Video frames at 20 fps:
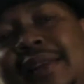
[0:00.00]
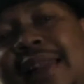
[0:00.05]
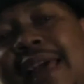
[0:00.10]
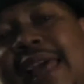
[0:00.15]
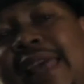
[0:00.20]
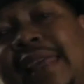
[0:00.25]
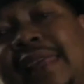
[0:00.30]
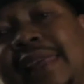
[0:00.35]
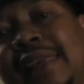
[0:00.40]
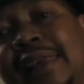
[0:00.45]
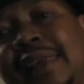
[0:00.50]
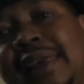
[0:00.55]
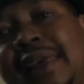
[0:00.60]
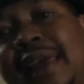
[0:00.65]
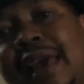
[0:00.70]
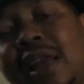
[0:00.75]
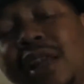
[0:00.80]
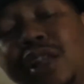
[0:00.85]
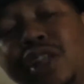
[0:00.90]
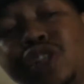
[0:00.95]
Nike
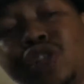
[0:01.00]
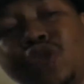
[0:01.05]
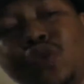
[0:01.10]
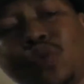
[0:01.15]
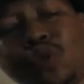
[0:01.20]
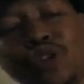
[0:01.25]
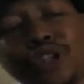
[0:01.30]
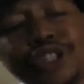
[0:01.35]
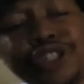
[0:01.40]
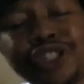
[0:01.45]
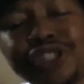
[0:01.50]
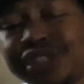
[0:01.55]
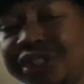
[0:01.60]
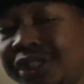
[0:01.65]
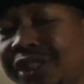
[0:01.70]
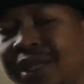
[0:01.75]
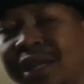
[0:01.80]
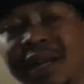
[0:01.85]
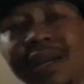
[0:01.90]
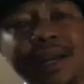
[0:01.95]
and its swoosh,
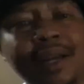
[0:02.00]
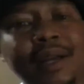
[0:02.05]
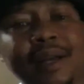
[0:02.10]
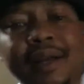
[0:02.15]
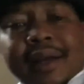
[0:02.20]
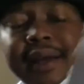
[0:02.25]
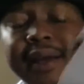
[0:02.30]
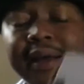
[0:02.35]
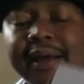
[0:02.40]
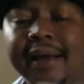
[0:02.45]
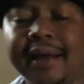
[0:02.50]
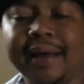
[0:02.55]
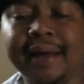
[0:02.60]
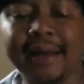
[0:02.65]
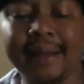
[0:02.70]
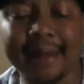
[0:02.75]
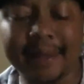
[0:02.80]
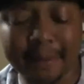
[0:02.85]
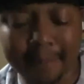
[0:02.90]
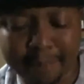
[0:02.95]

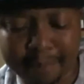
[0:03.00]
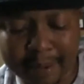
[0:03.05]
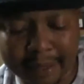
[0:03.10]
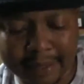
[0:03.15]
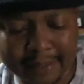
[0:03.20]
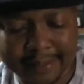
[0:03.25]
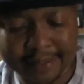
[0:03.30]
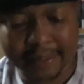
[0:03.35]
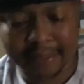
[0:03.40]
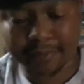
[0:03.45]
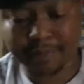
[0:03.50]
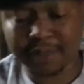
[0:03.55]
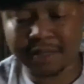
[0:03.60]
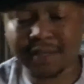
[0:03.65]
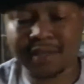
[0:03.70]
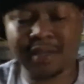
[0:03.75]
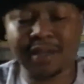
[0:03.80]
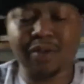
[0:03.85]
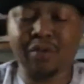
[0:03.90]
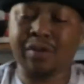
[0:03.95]
basic
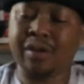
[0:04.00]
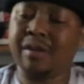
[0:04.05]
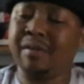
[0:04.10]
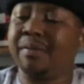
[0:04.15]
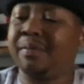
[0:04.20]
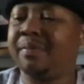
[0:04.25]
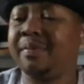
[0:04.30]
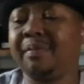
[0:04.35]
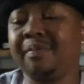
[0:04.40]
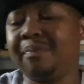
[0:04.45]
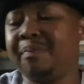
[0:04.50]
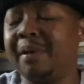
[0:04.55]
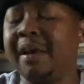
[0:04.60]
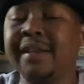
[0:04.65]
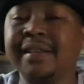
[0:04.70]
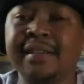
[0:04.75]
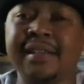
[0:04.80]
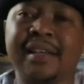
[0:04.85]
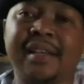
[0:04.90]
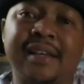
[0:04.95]
material,
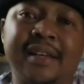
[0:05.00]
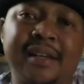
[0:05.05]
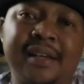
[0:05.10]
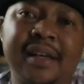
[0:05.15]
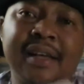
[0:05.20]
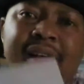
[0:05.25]
basic